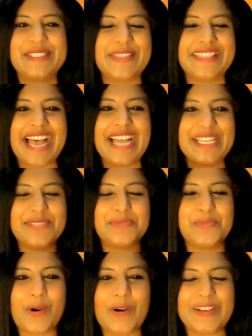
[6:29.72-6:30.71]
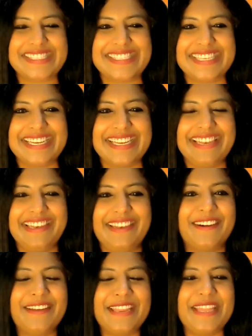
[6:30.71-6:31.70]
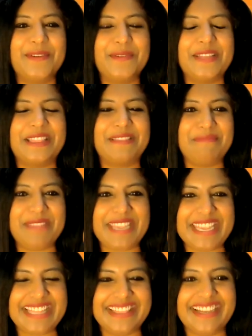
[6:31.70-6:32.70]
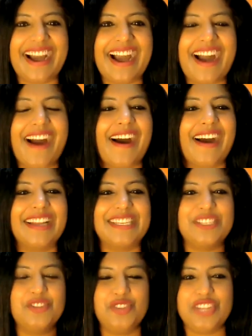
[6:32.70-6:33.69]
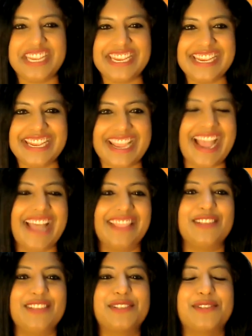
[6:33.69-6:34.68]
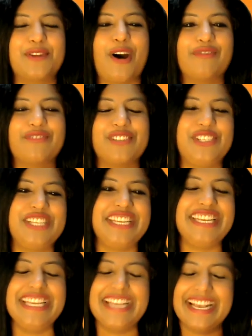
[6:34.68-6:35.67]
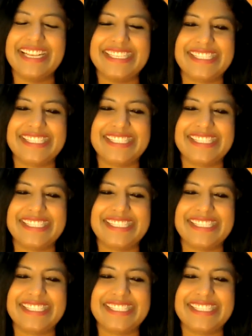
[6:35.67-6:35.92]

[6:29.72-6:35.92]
That was learning with me the hard G and the soft G